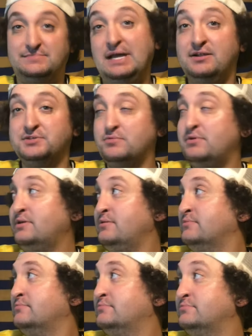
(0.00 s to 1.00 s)
That is a
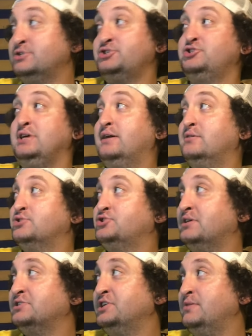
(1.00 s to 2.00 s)
record. It just shatters
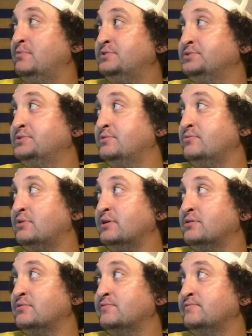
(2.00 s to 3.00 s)
Josh Hamilton's own
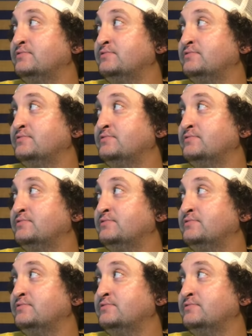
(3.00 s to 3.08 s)
record of